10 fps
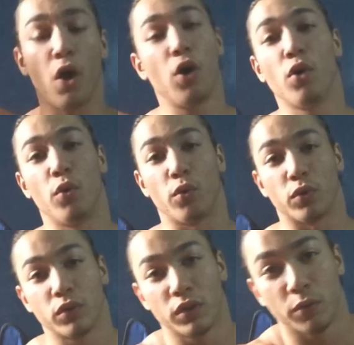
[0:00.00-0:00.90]
Oh,
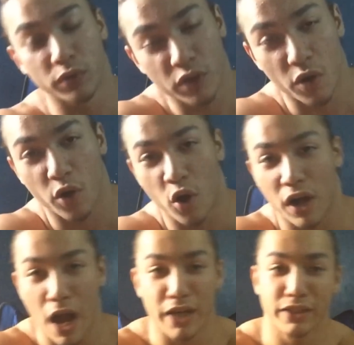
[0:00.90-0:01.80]
what's going
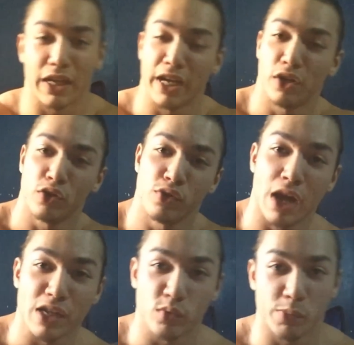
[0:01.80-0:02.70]
on, guys? I know you
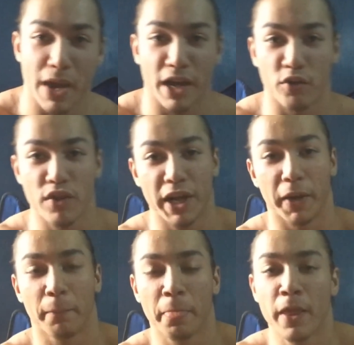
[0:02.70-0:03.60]
guys was back already.